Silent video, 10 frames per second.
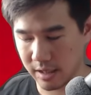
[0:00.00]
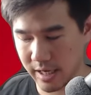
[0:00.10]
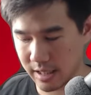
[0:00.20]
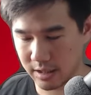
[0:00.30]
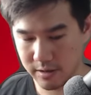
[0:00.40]

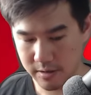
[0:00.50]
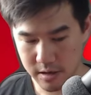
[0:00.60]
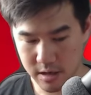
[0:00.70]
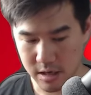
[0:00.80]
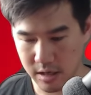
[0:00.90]
that,
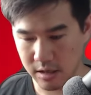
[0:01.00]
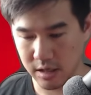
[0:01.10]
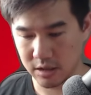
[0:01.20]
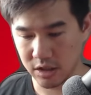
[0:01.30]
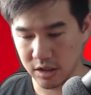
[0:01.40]
and
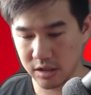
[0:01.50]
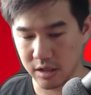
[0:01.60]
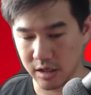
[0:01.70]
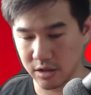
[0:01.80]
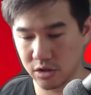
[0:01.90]
then
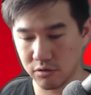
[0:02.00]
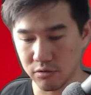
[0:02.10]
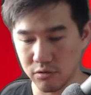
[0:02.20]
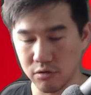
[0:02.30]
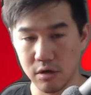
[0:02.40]
just
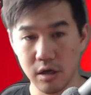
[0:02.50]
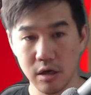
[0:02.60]
unscrew